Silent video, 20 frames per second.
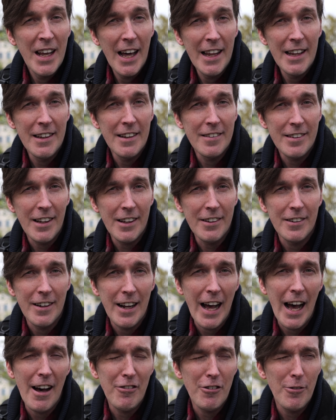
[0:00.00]
And the southern
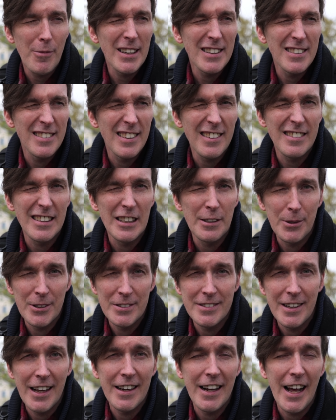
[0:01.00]
half, about
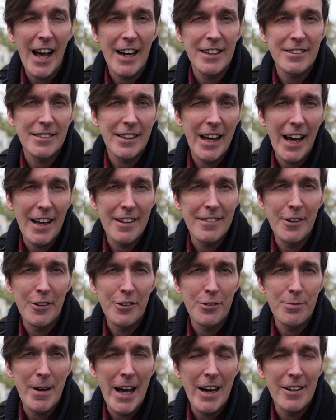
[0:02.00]
60%, actually has
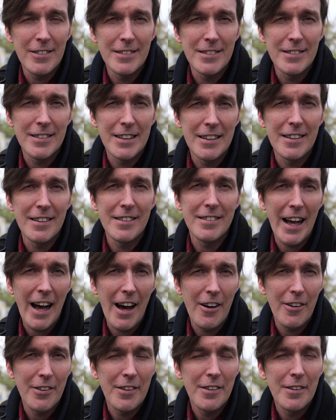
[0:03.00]
those mountains in the
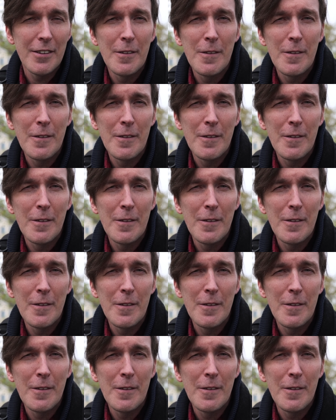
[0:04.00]
south